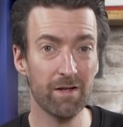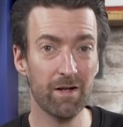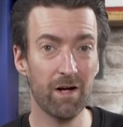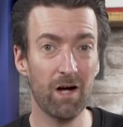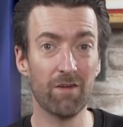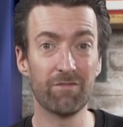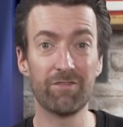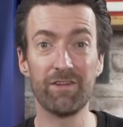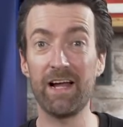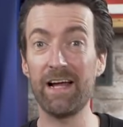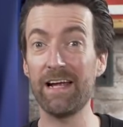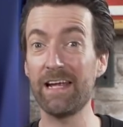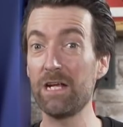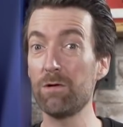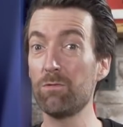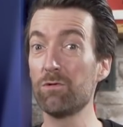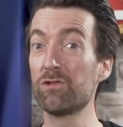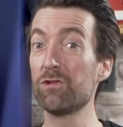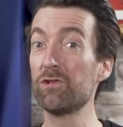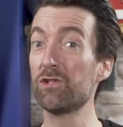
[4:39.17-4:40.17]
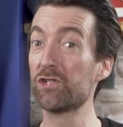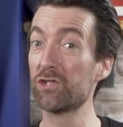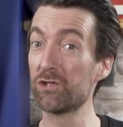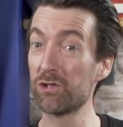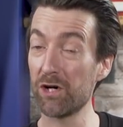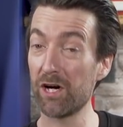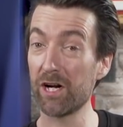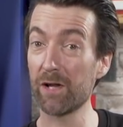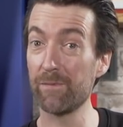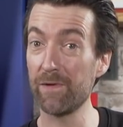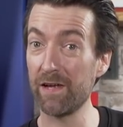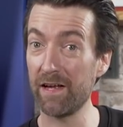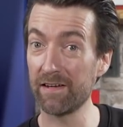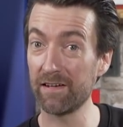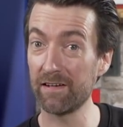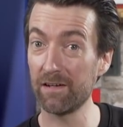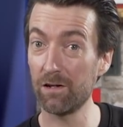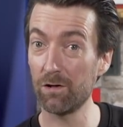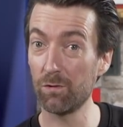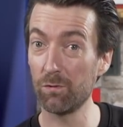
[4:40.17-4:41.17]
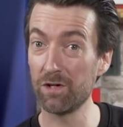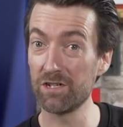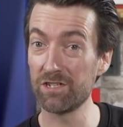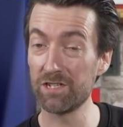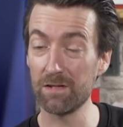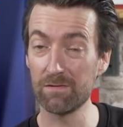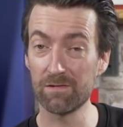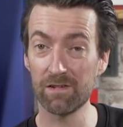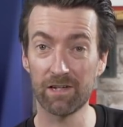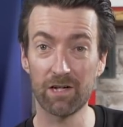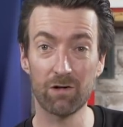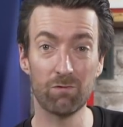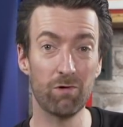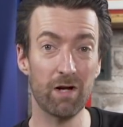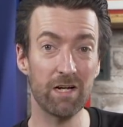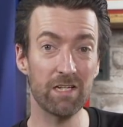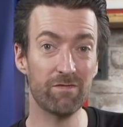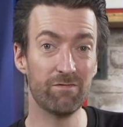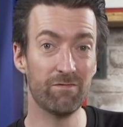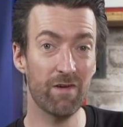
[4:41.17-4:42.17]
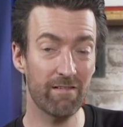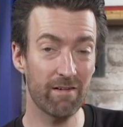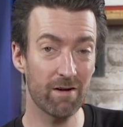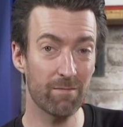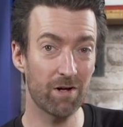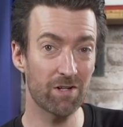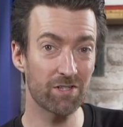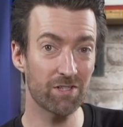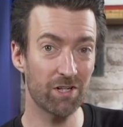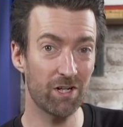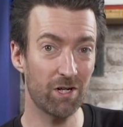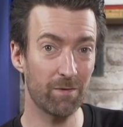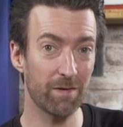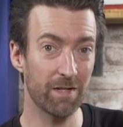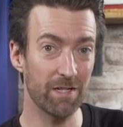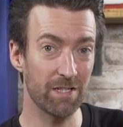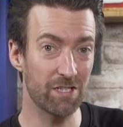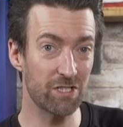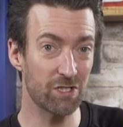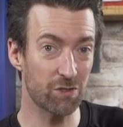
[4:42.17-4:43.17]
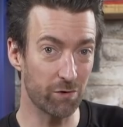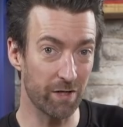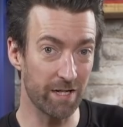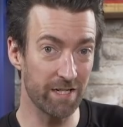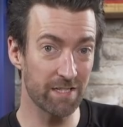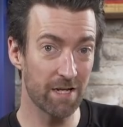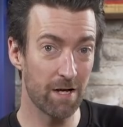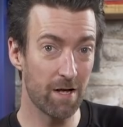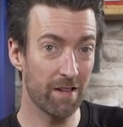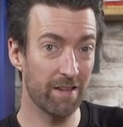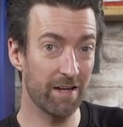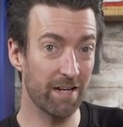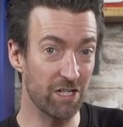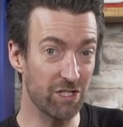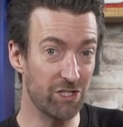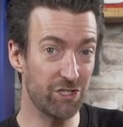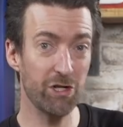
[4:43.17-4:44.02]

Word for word: After that, he will do Strade Bianche, which seems like a race very much up his street. And in